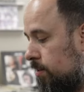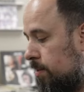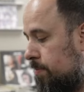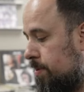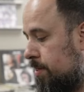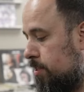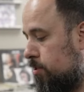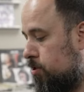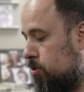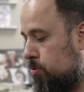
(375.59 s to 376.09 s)

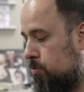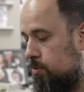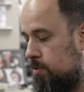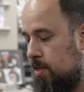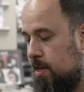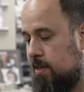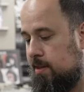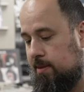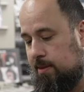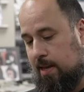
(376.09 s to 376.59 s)
limited to
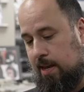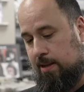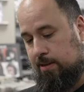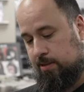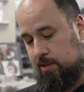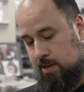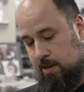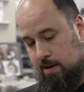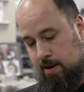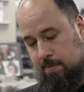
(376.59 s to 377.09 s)

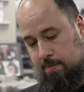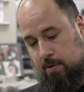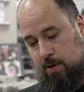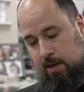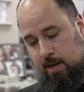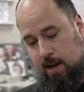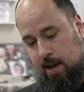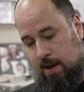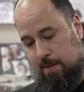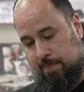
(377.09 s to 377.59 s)
10,000
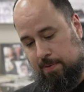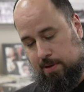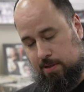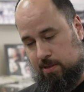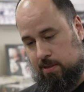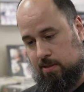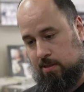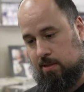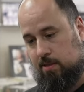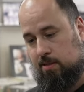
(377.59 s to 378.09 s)
numbered copies.
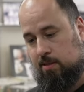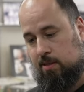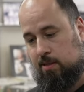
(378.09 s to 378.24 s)
This is